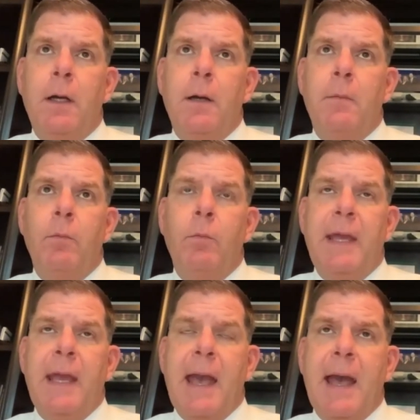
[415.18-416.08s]
we
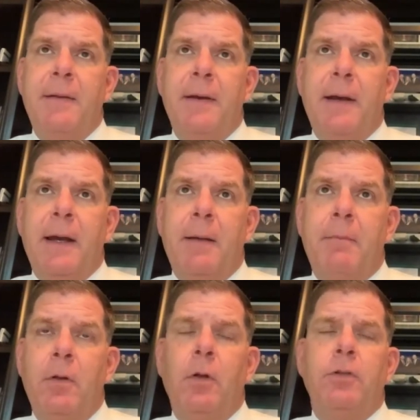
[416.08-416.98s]
had,
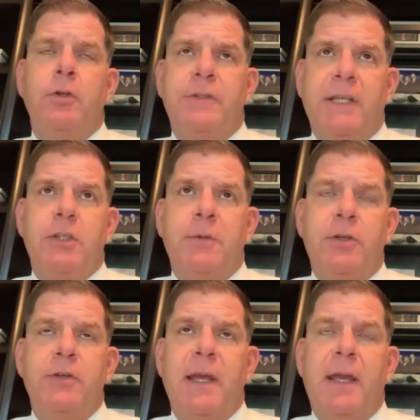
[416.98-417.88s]

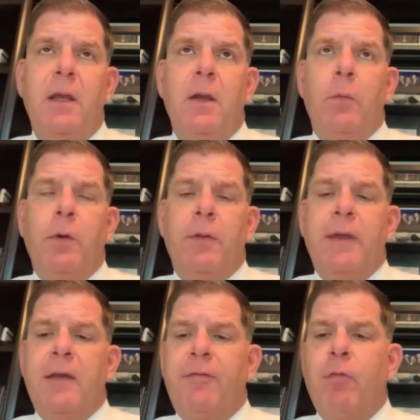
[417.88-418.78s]
Tuesday, we only
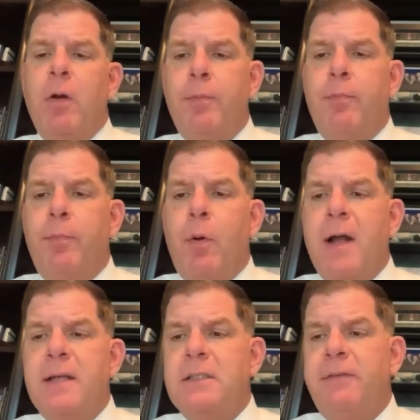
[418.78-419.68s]
had 4
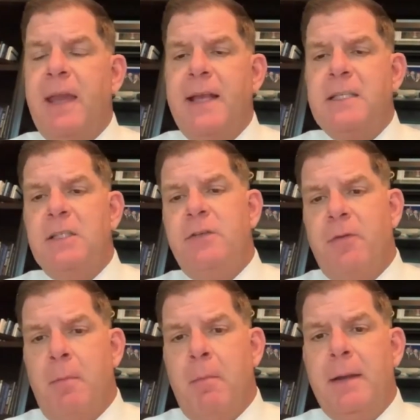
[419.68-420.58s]
positive cases
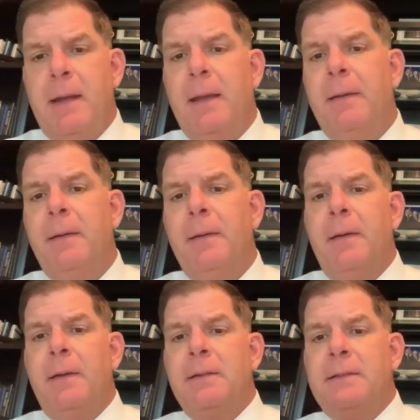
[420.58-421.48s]
from Monday.
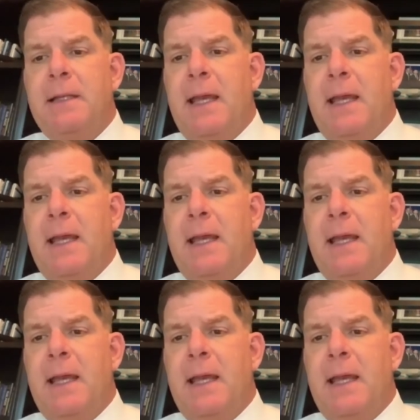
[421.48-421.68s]
Today